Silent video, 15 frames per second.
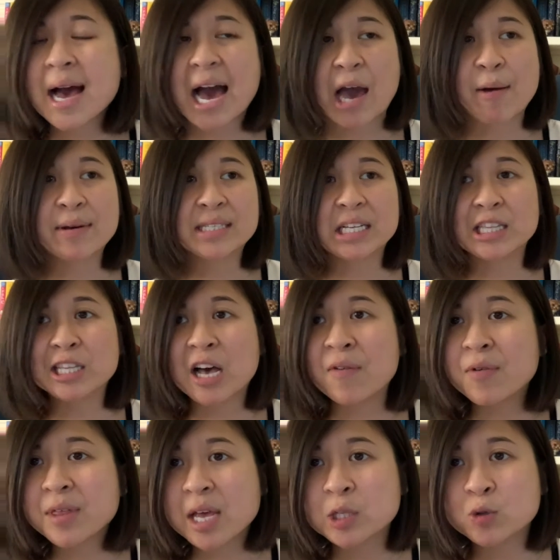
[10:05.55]
I was in
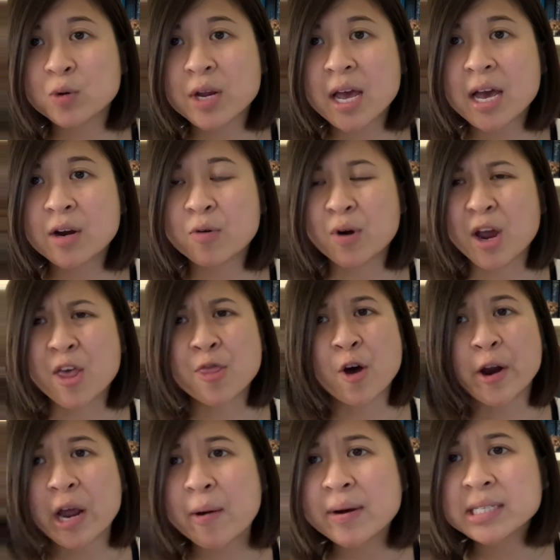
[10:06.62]
love with Antoinette, or I
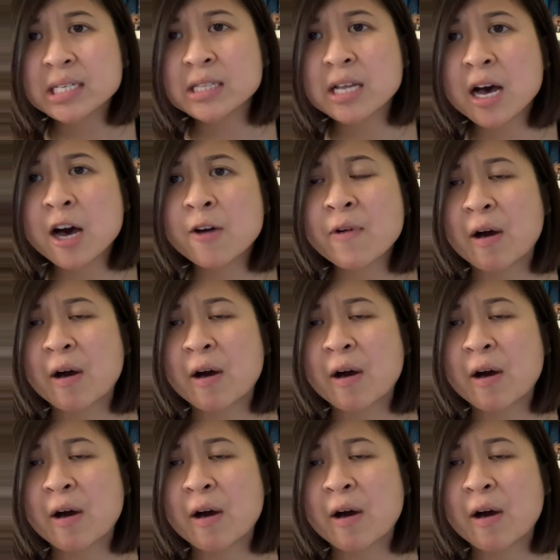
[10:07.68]
thought I was in love.